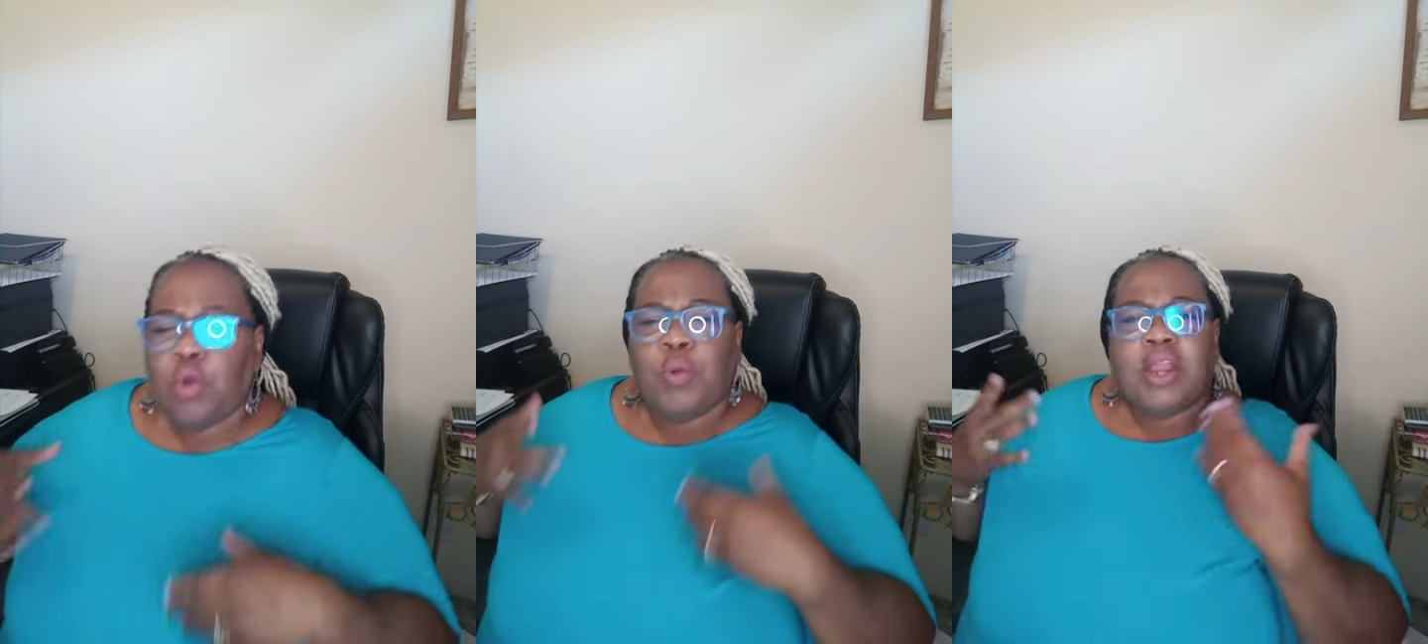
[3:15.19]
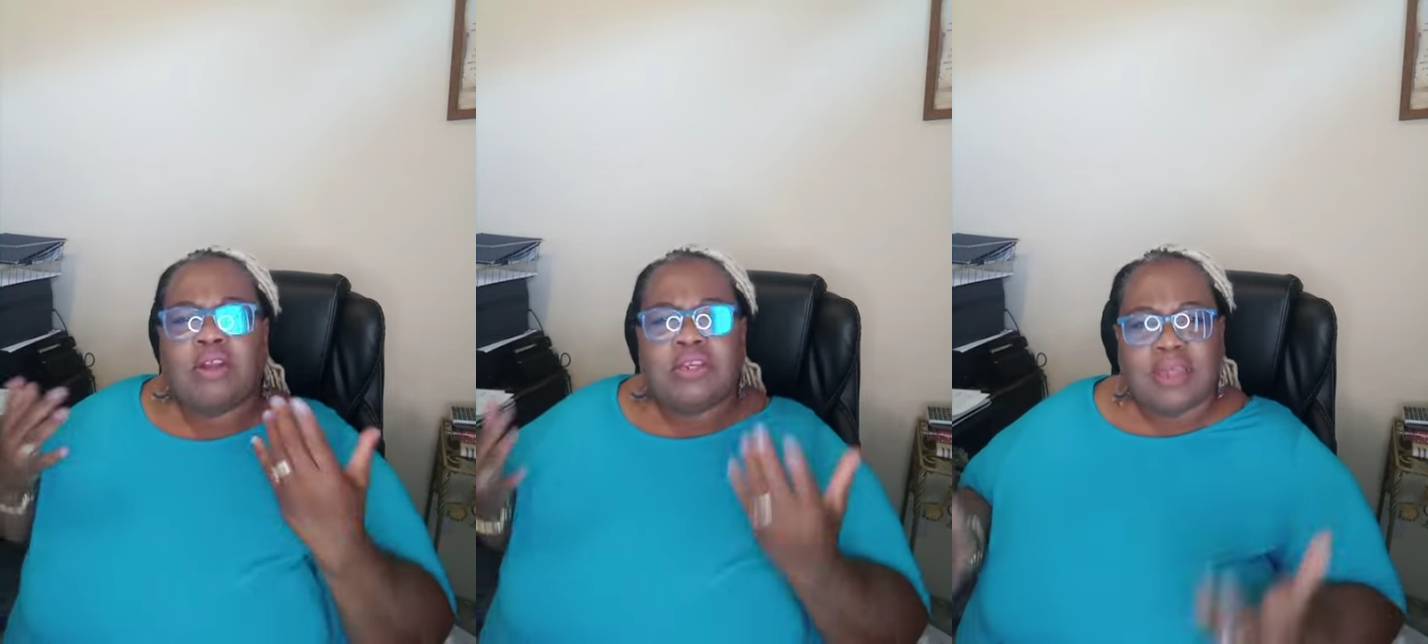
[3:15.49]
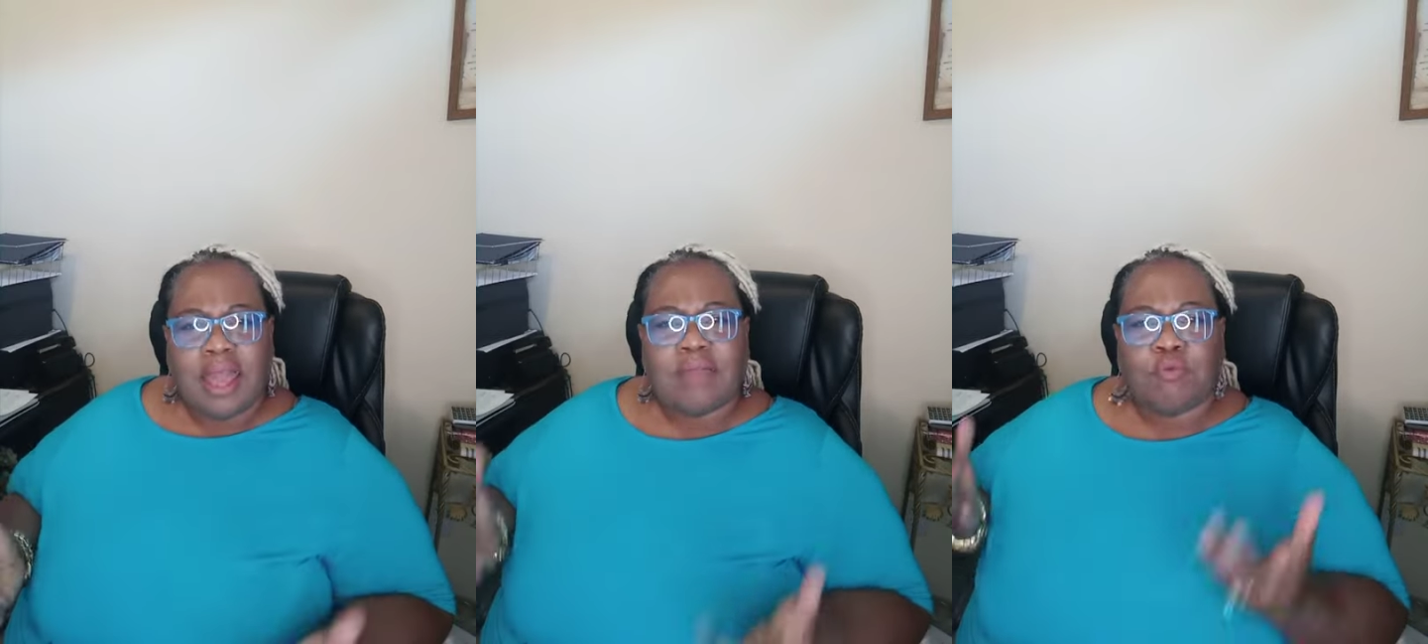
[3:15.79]
we are
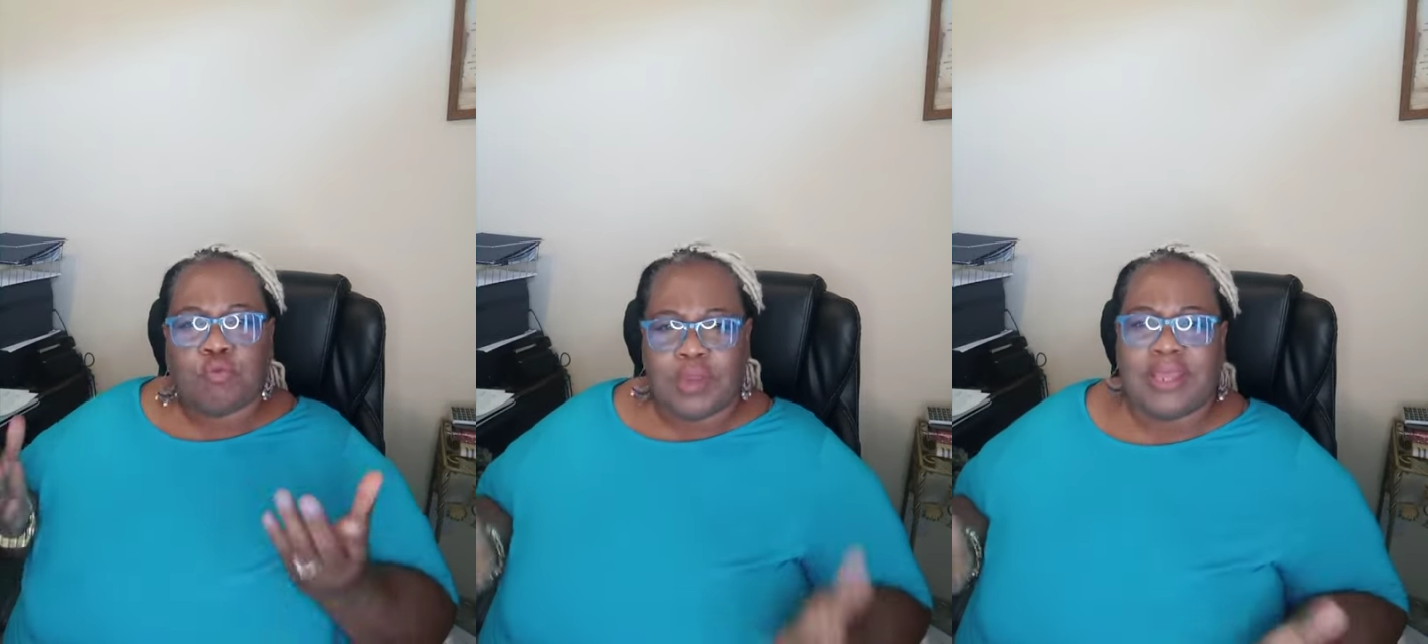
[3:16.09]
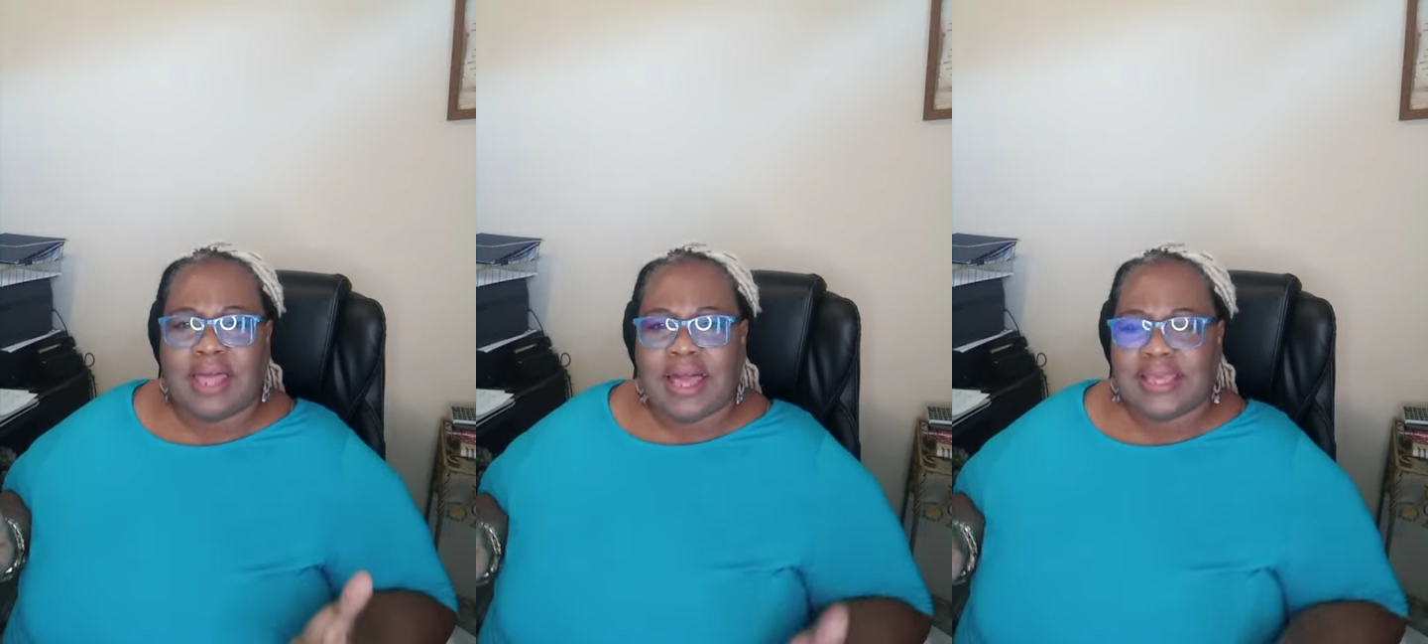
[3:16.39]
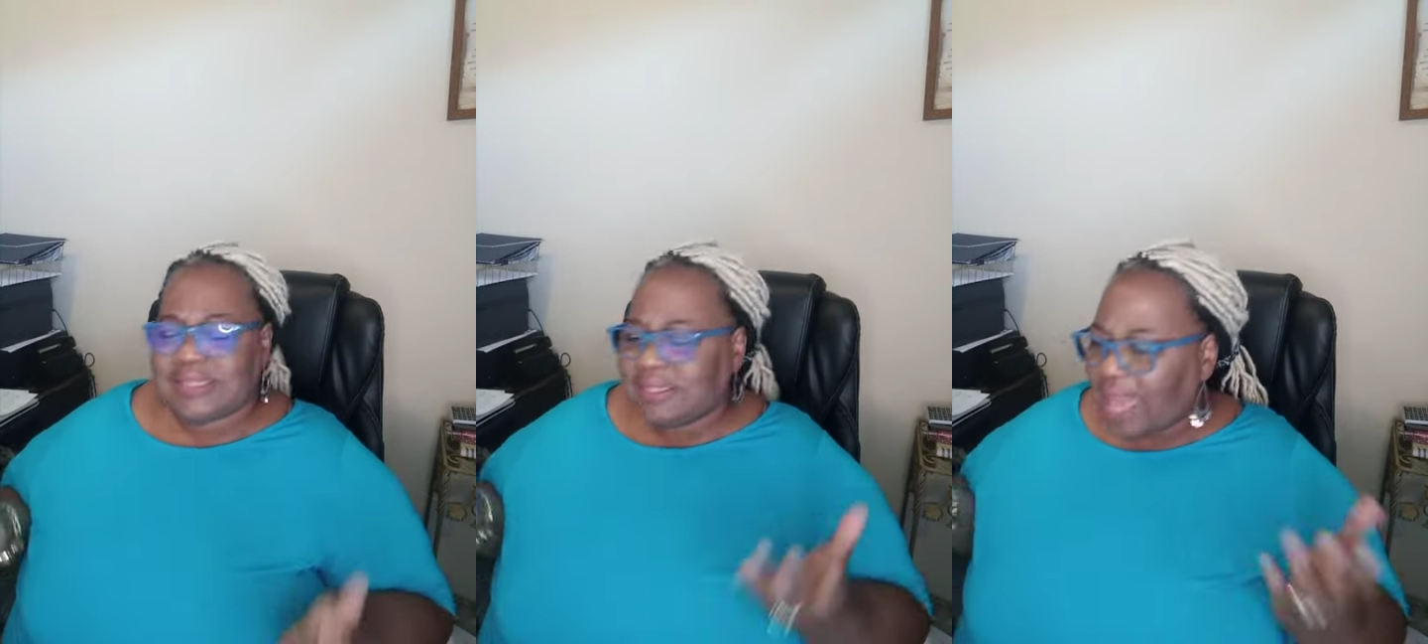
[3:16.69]
not
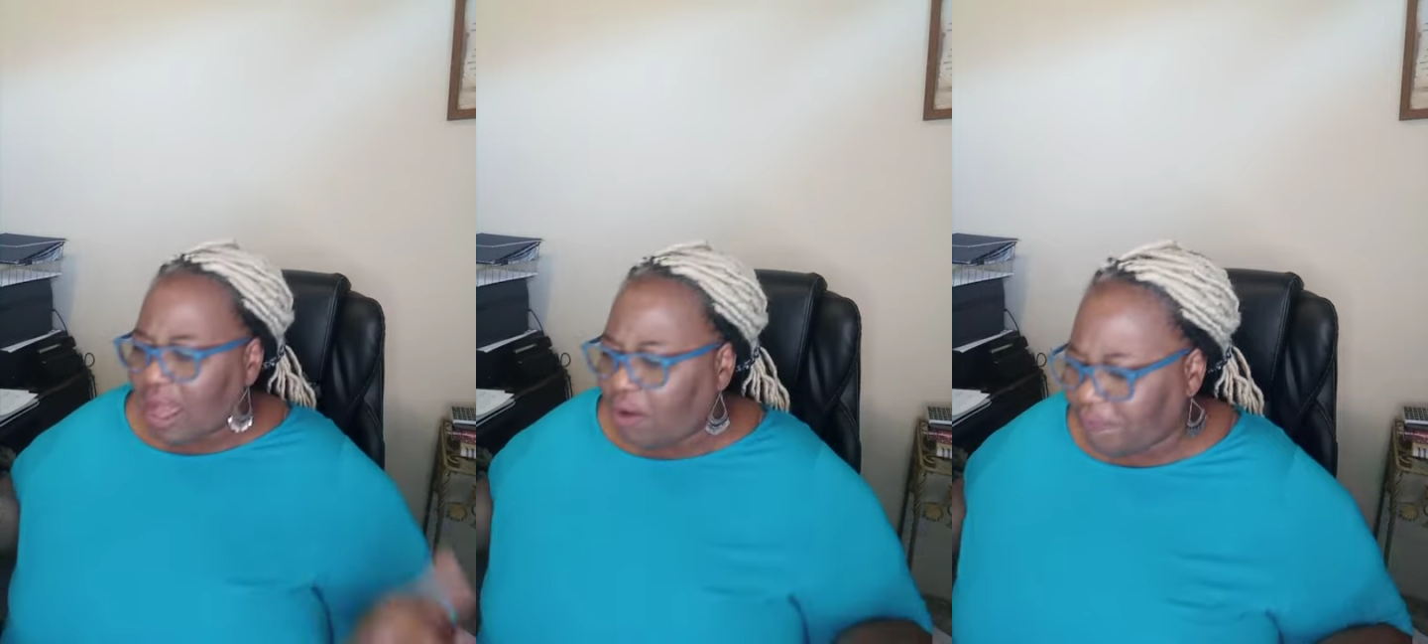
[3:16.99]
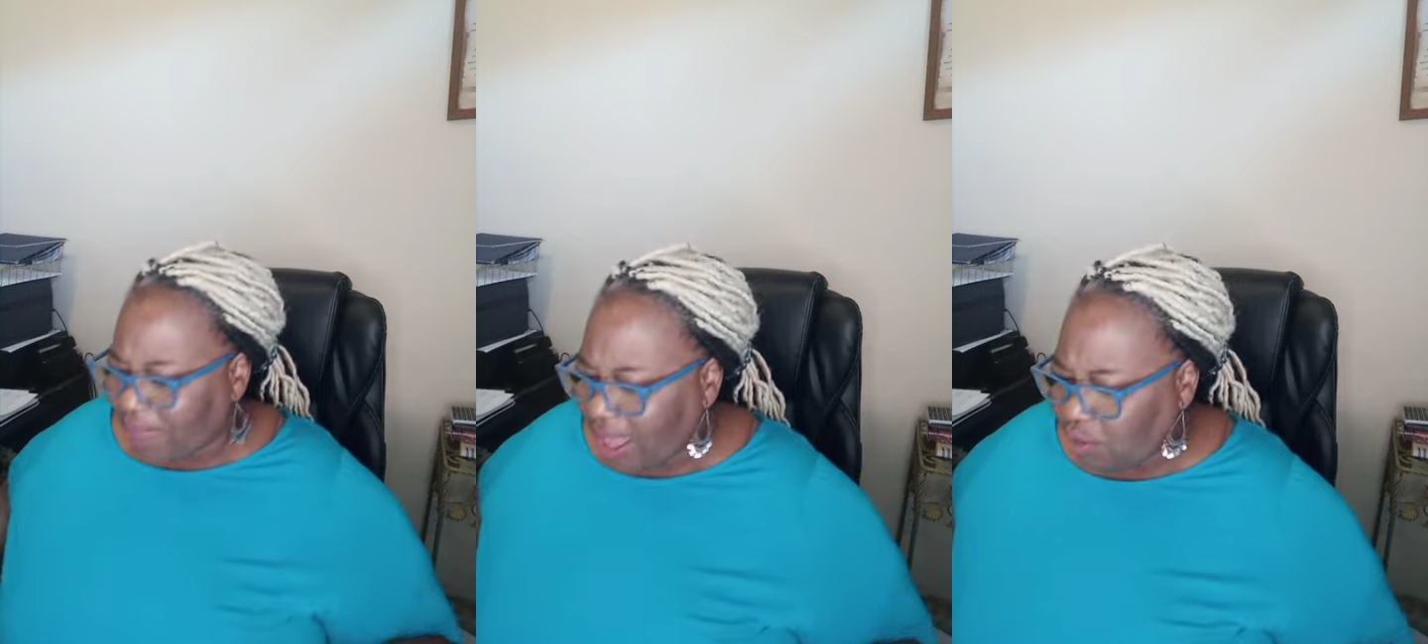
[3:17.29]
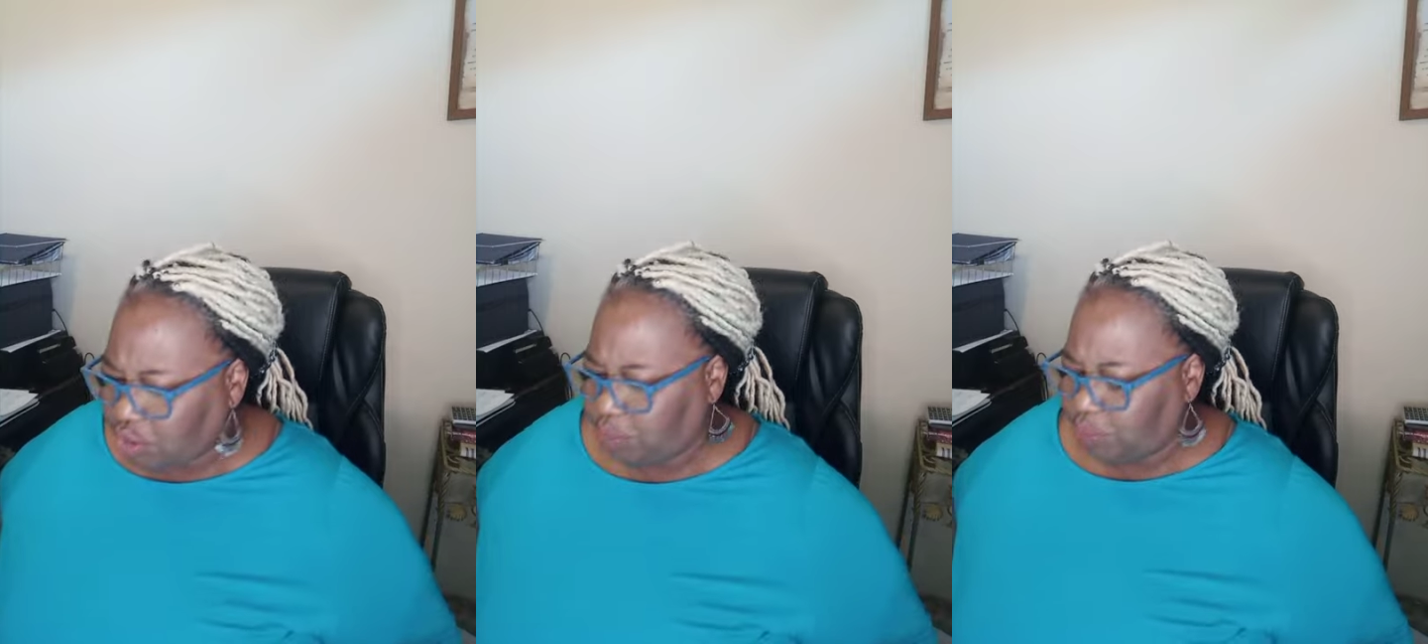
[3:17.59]
realizing our
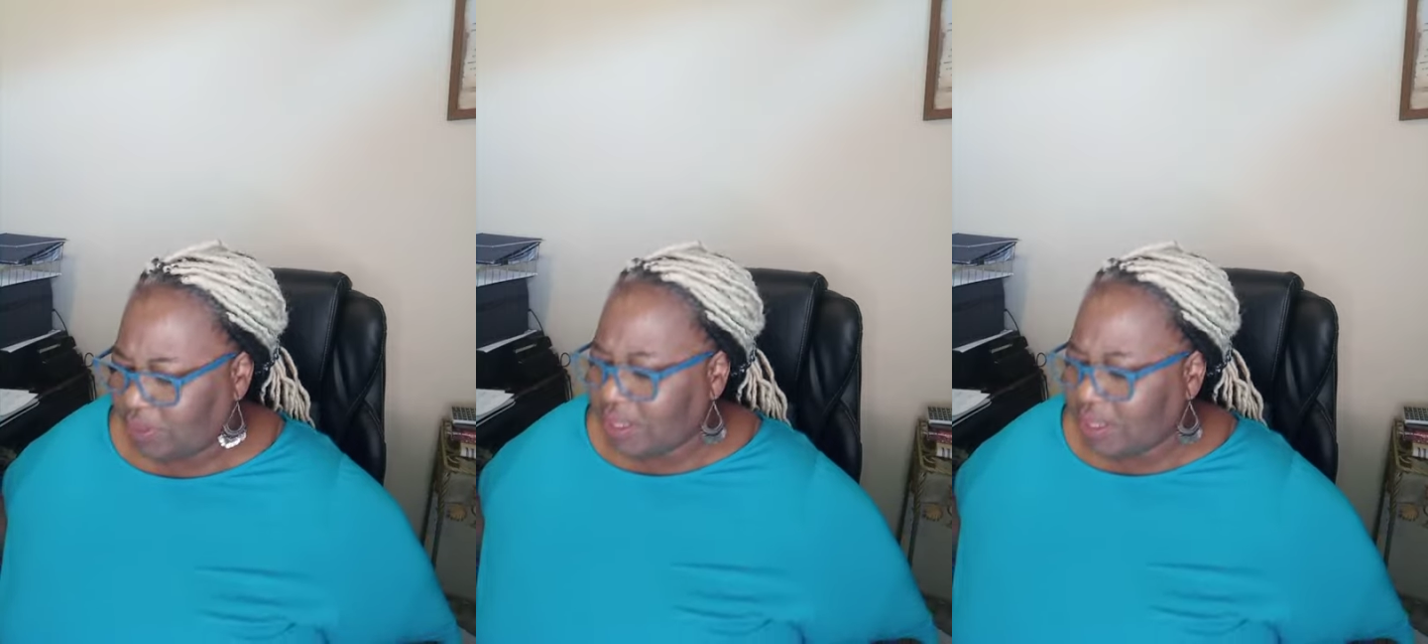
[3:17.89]
value.